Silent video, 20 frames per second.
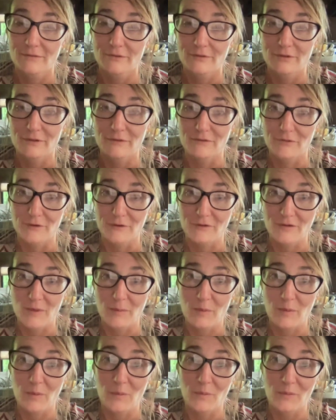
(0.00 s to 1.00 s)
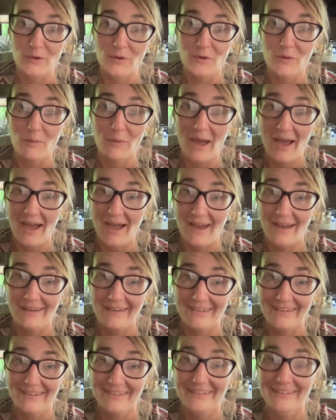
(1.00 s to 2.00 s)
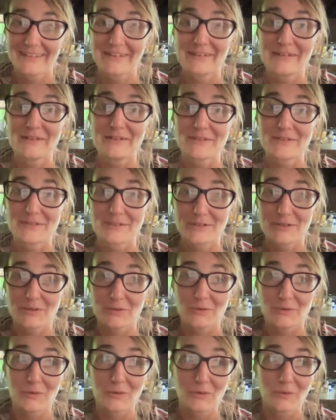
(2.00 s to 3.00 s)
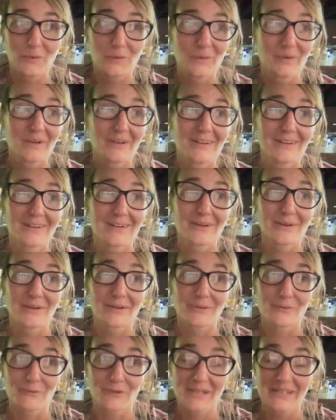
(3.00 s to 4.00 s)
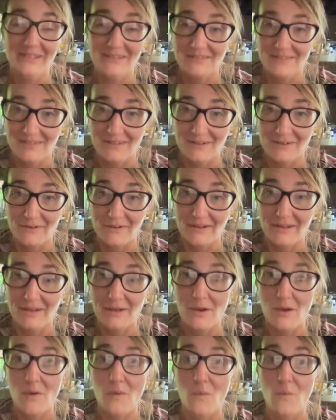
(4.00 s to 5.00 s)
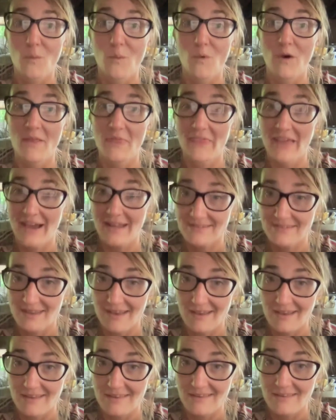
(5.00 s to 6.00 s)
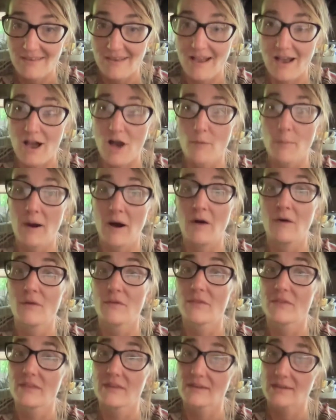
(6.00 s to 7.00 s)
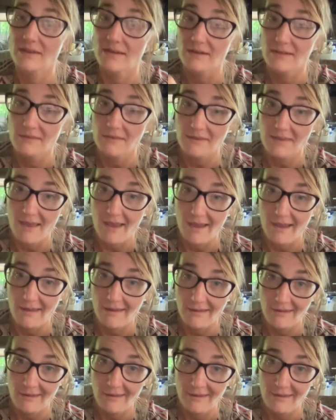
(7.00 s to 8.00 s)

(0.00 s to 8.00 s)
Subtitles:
Like, for example, when we go back to reconsidering what that says about the yin and the yang,